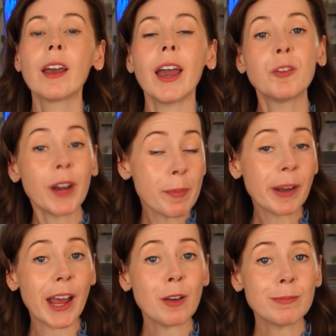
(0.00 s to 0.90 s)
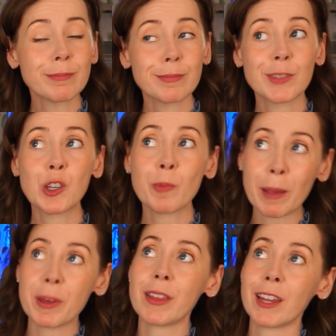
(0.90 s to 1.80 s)
And right about now, you
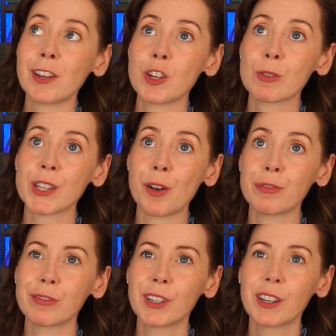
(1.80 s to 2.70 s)
might be thinking to yourself,